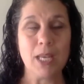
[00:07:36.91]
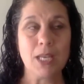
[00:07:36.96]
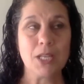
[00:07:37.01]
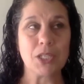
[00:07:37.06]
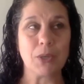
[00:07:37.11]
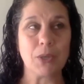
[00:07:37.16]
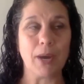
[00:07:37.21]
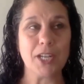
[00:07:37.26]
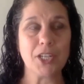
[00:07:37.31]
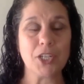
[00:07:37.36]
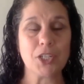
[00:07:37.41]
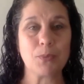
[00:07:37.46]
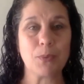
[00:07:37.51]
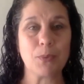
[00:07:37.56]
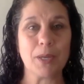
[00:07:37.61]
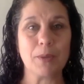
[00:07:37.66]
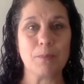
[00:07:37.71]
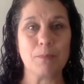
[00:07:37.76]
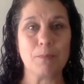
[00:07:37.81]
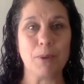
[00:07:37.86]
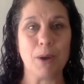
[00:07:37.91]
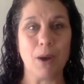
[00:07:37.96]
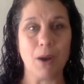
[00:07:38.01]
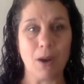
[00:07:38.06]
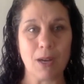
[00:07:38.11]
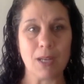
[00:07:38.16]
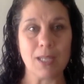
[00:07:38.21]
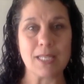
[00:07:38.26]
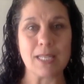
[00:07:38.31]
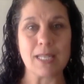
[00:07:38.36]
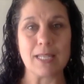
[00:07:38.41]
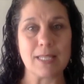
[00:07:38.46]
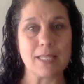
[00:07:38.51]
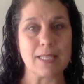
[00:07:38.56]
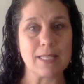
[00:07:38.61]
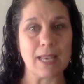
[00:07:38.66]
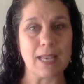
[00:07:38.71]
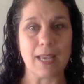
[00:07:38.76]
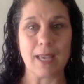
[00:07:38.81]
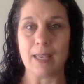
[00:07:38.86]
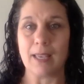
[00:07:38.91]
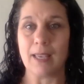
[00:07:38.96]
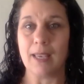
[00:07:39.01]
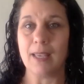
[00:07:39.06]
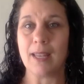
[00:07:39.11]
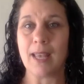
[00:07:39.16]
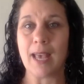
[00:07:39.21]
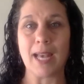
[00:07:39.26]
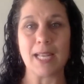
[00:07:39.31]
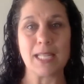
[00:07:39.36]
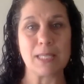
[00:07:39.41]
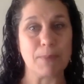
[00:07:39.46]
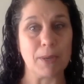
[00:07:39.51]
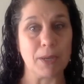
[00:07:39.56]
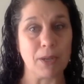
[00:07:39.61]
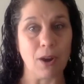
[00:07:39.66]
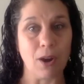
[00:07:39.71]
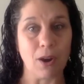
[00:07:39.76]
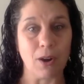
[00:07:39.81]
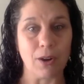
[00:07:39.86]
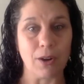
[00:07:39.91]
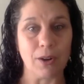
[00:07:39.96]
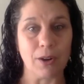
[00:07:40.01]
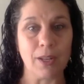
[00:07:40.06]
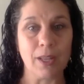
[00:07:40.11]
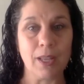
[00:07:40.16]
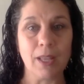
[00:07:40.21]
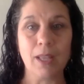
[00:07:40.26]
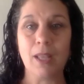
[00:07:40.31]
So I just want to pause and say it has been hard,